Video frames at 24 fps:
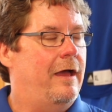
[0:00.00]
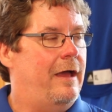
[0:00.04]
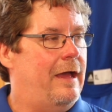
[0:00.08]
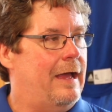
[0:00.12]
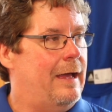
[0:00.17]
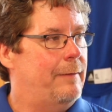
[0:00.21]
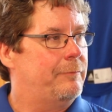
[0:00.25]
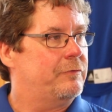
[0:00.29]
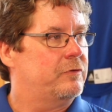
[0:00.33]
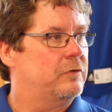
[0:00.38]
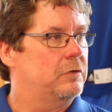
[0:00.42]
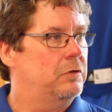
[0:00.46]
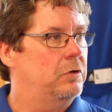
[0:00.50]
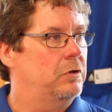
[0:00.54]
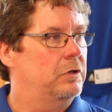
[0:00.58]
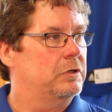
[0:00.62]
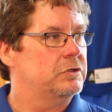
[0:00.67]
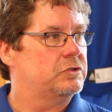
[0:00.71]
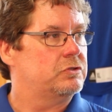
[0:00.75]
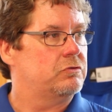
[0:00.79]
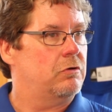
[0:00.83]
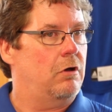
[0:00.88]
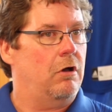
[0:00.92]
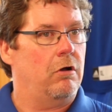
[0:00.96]

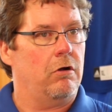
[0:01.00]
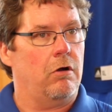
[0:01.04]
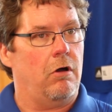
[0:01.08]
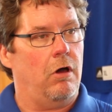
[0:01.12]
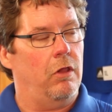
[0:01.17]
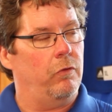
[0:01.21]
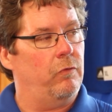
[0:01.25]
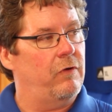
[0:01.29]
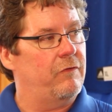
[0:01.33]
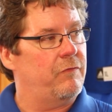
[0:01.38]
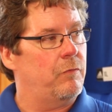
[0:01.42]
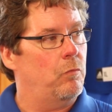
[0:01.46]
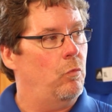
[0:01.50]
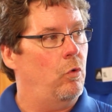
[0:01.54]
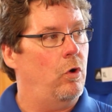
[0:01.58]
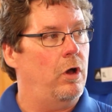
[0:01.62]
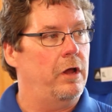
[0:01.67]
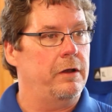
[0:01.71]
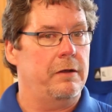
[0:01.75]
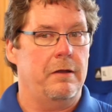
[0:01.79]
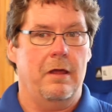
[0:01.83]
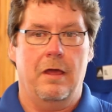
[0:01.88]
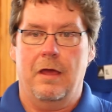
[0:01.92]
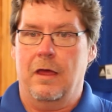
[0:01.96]
absolutely strong all the way from
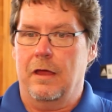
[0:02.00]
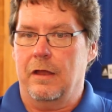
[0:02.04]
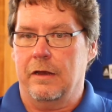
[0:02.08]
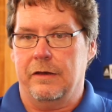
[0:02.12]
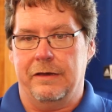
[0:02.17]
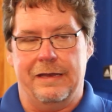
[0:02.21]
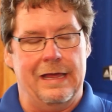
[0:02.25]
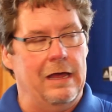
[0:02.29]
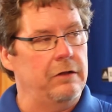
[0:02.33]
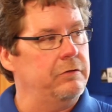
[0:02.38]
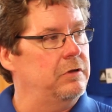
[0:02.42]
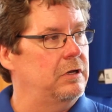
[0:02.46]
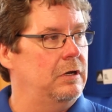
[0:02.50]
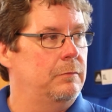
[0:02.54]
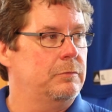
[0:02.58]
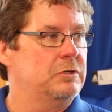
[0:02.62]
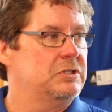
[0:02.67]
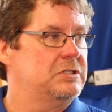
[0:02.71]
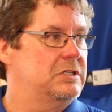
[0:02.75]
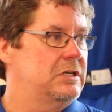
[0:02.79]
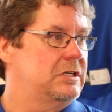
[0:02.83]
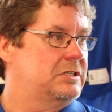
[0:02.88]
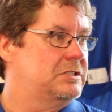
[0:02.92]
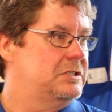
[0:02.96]
one down to number
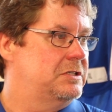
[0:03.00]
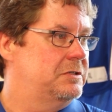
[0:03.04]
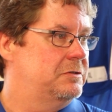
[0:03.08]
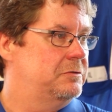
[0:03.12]
six.